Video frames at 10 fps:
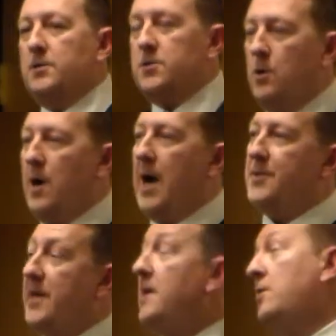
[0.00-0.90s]
So
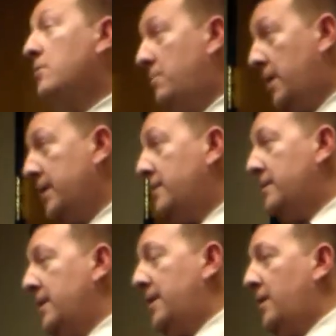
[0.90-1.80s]
I'll take your money
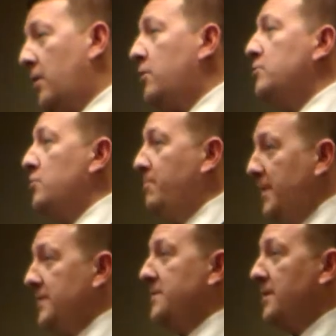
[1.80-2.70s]
and I'll learn your
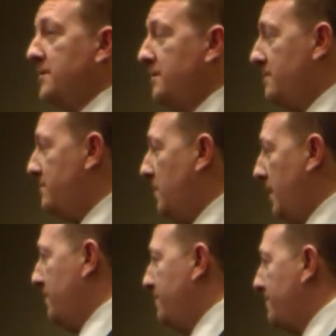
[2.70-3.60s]
business,
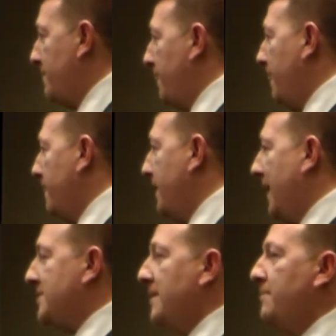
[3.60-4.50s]
right?
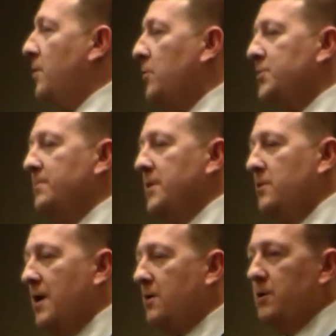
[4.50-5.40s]
I said, but ultimately
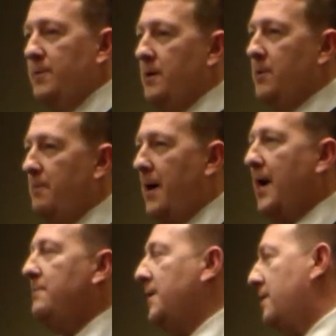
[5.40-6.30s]
you're not going to be able to
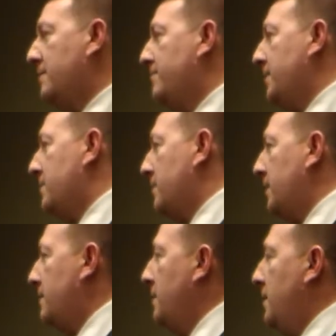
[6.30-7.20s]
buy me,
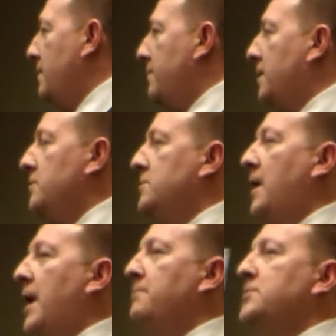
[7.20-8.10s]
right? Because
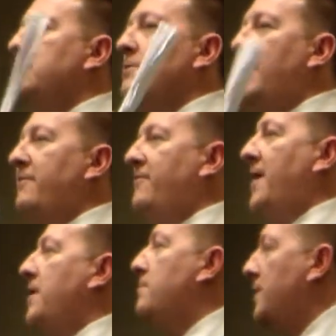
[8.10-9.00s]
I'm still that
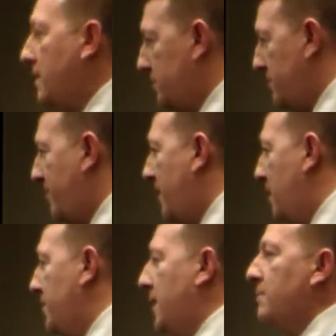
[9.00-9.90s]
fireman. I was a
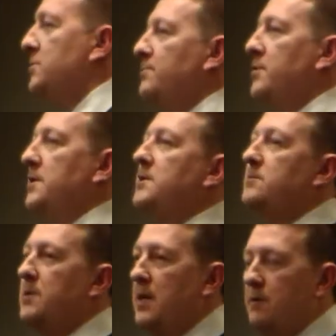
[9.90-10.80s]
fireman. I was a
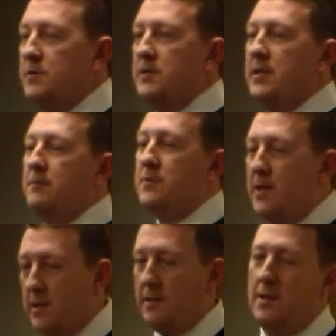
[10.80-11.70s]
policeman. I was an
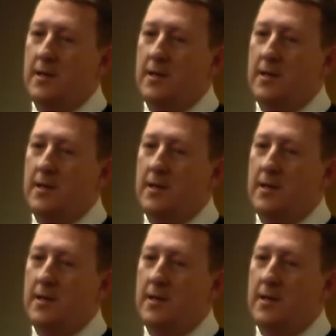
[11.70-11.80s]
EMT.